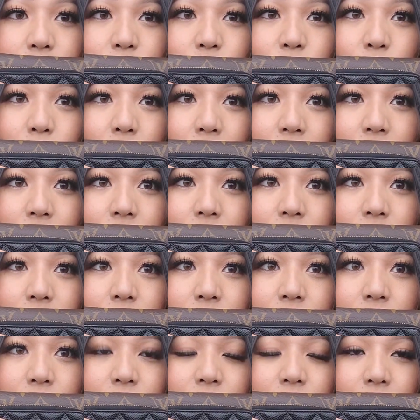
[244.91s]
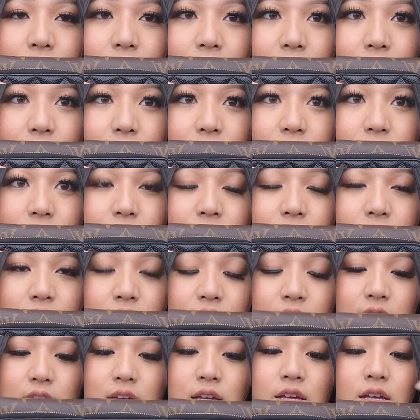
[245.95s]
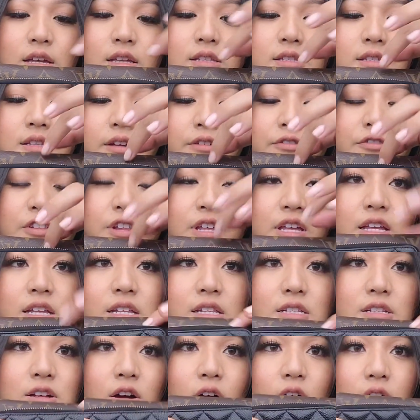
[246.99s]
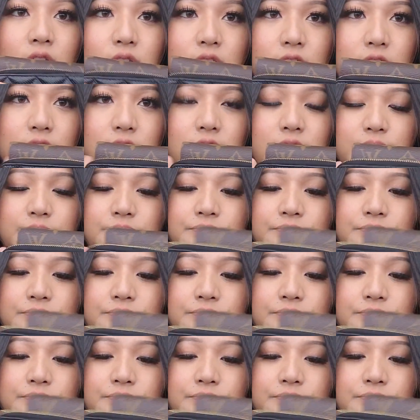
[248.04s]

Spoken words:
wider and definitely taller.